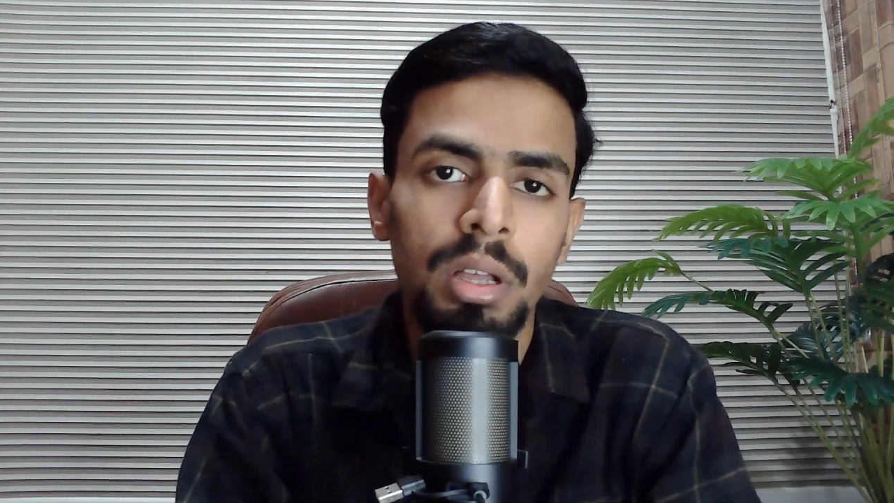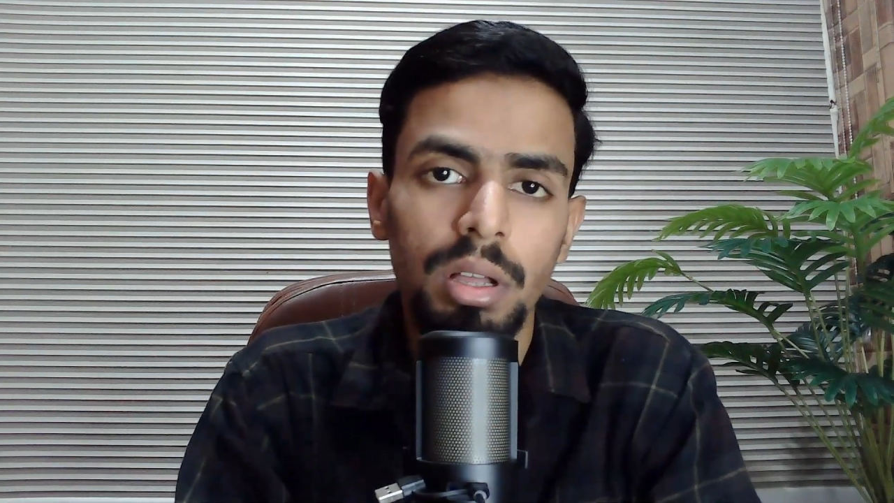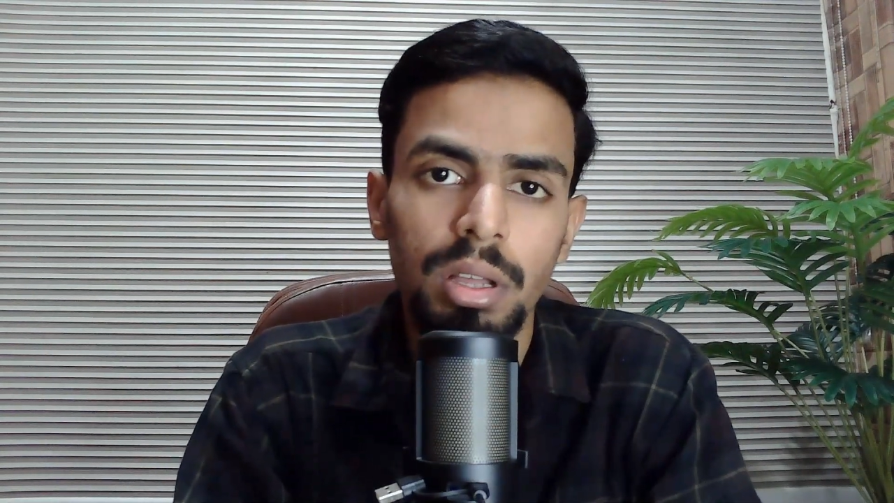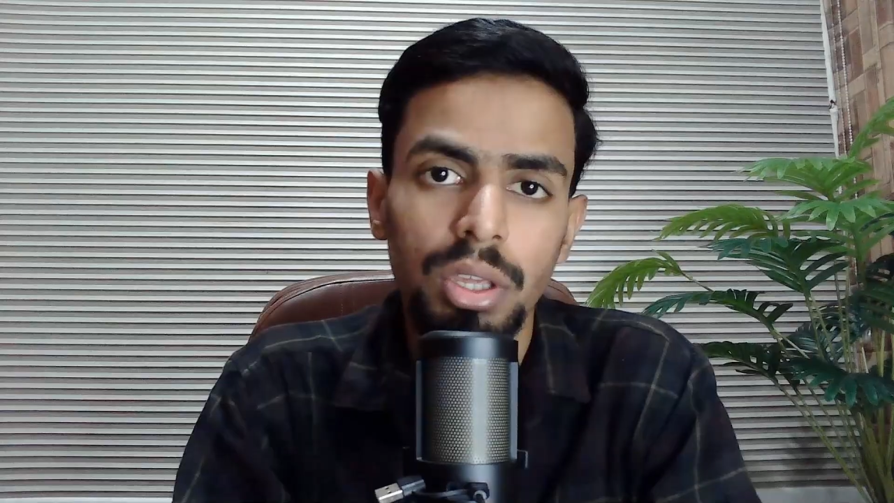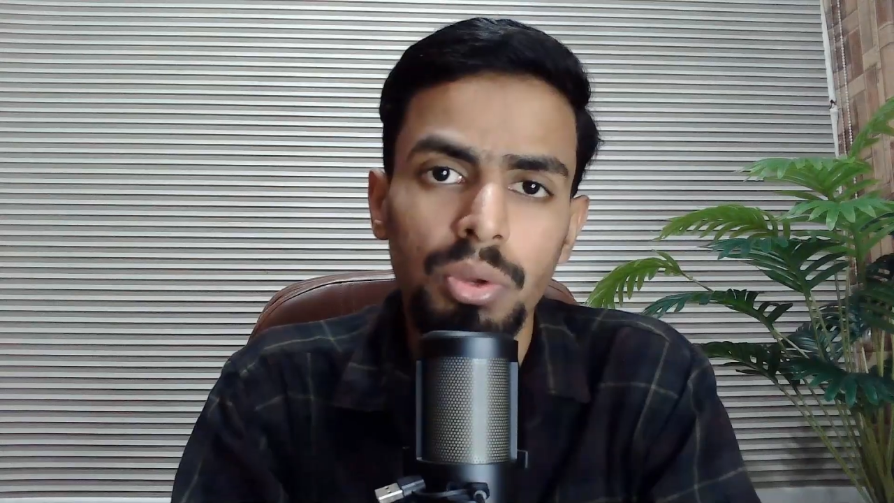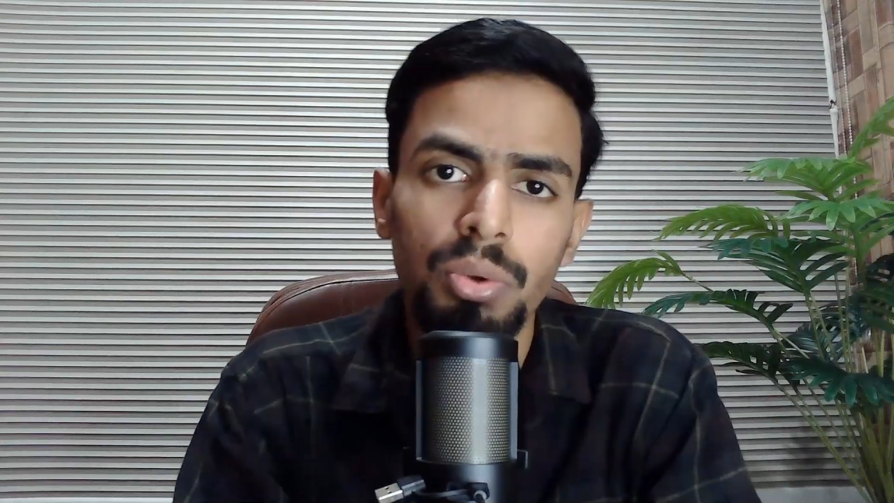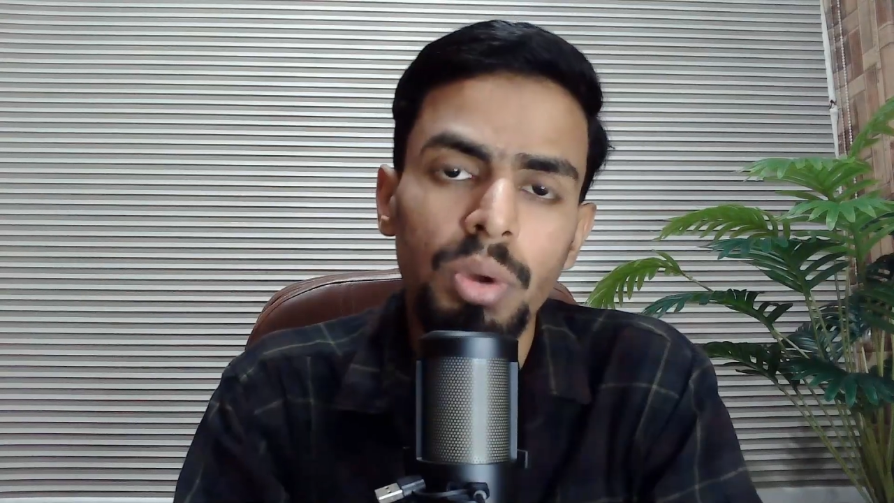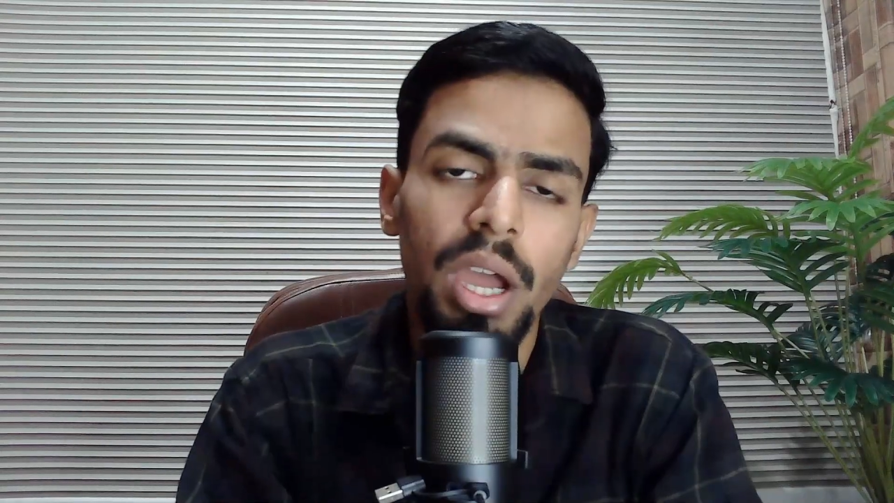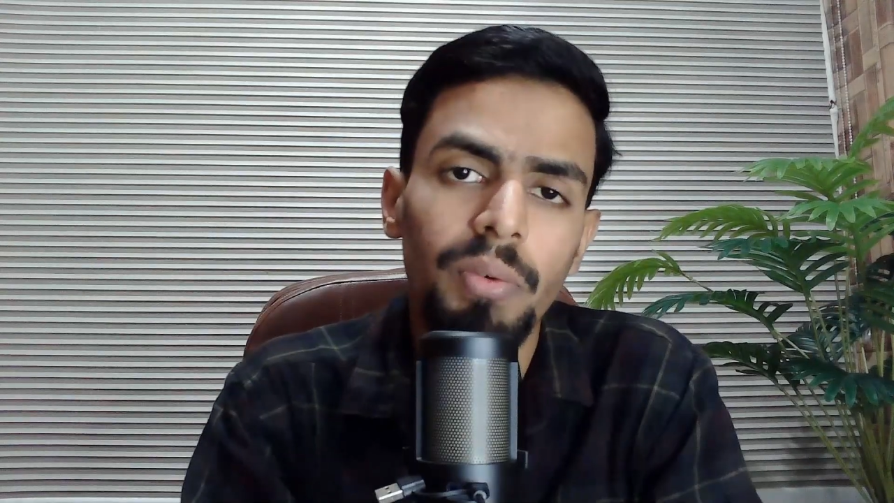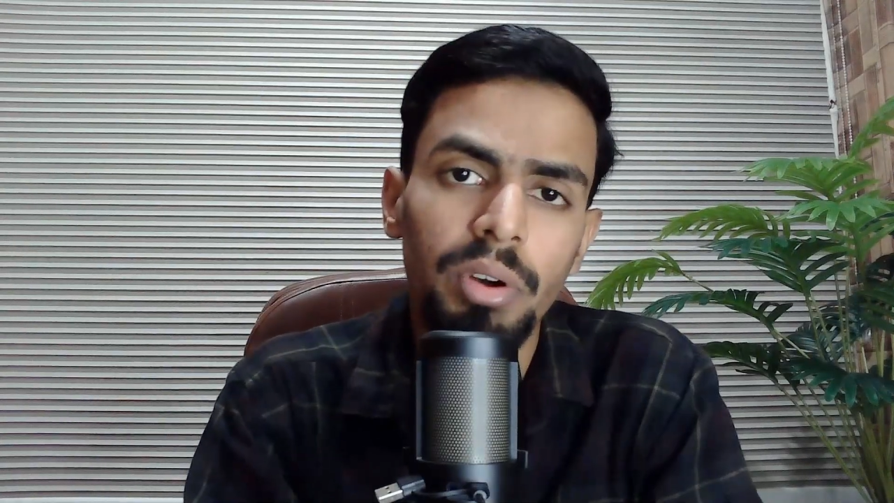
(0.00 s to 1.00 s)
You do
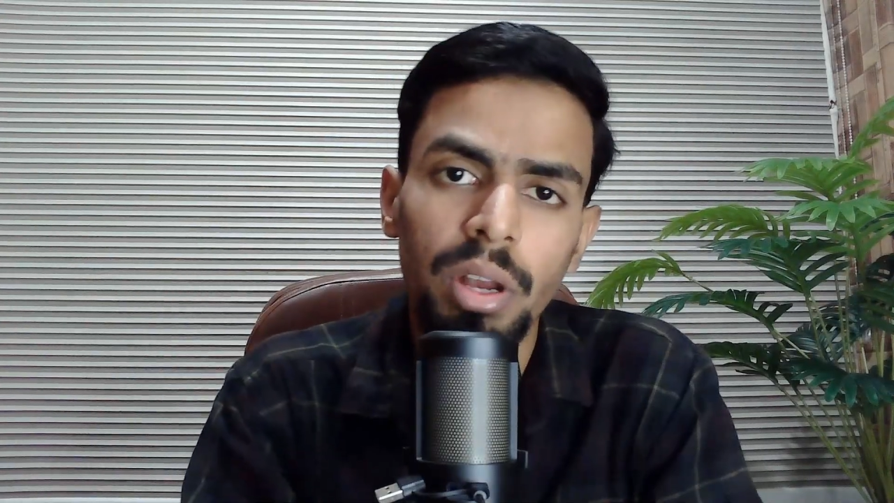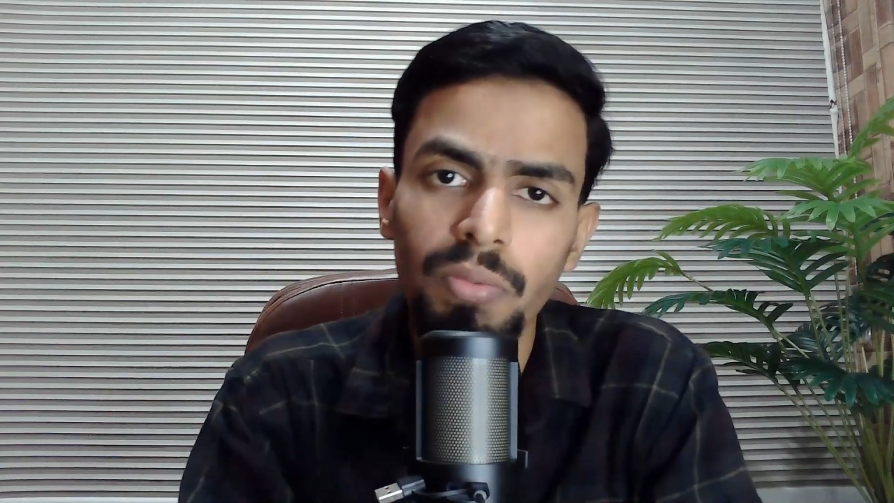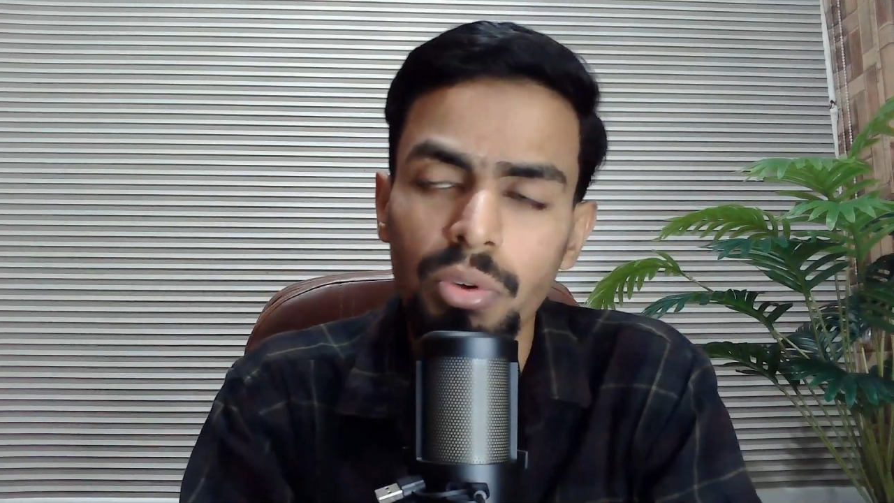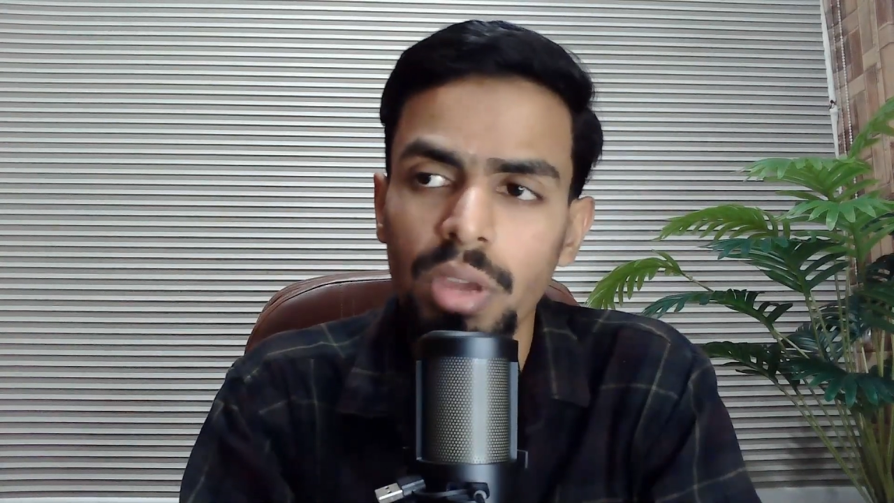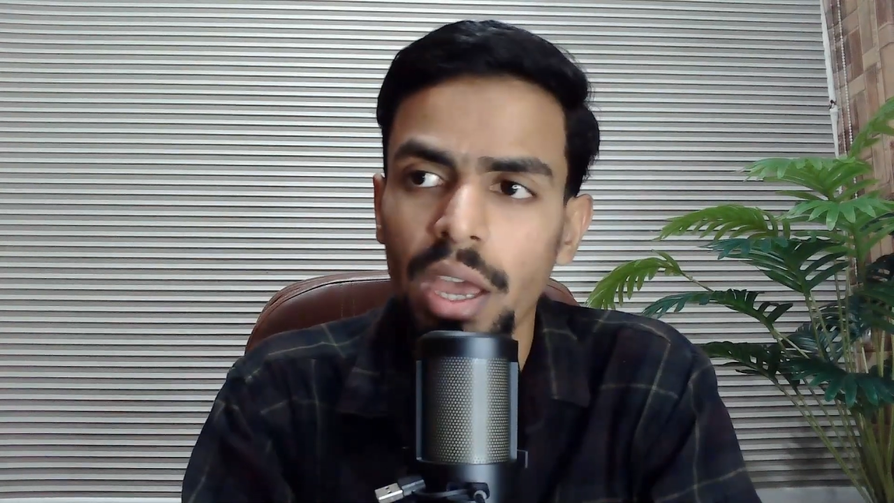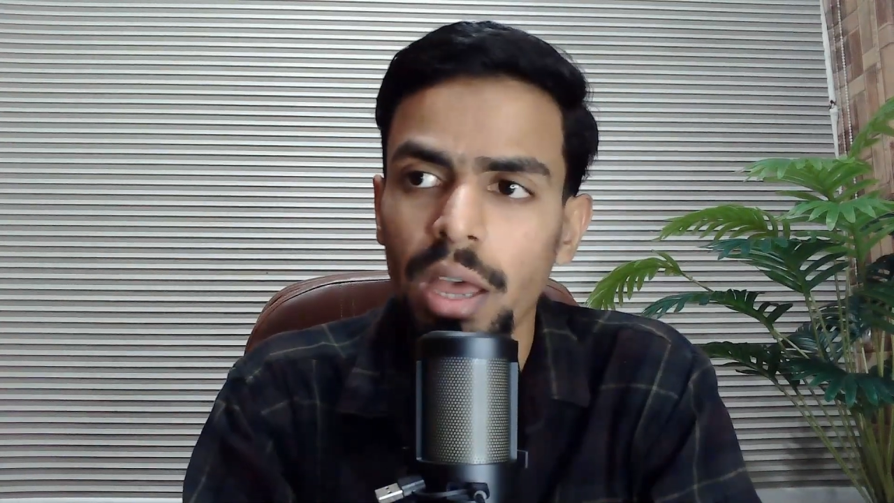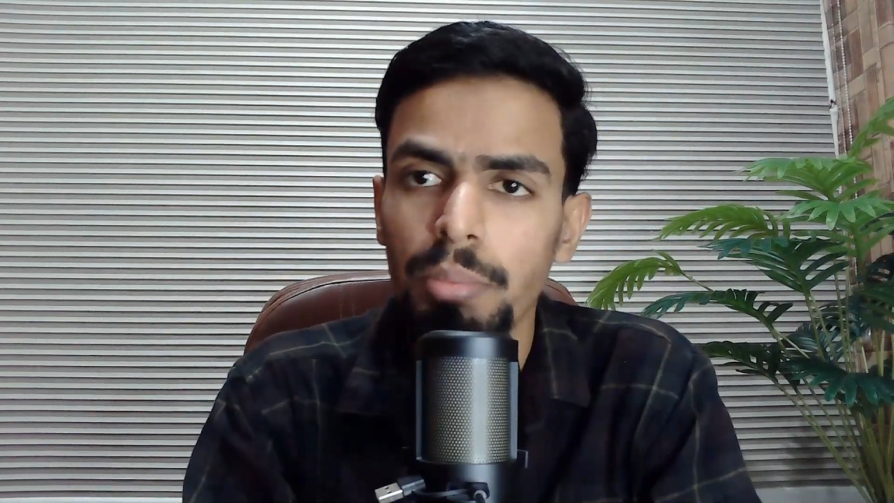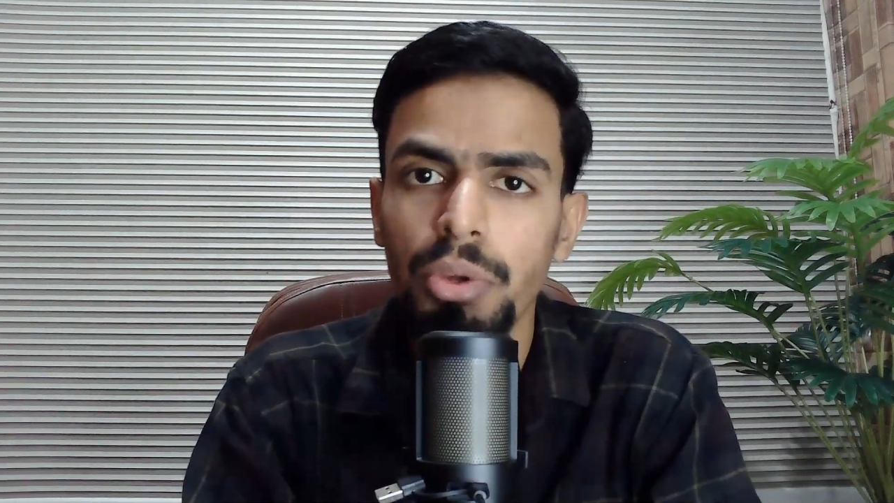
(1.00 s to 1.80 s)
have a review gap,